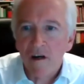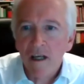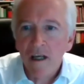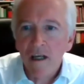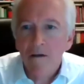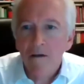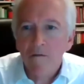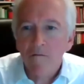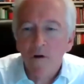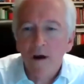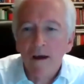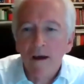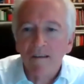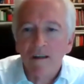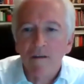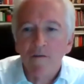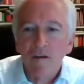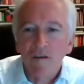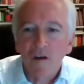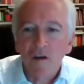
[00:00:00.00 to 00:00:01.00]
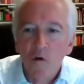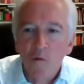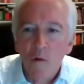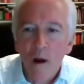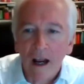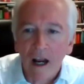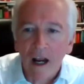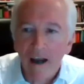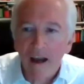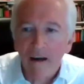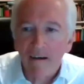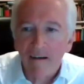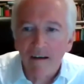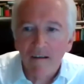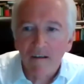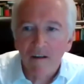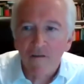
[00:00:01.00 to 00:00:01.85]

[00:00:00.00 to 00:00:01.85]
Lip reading: He writes of his own recollections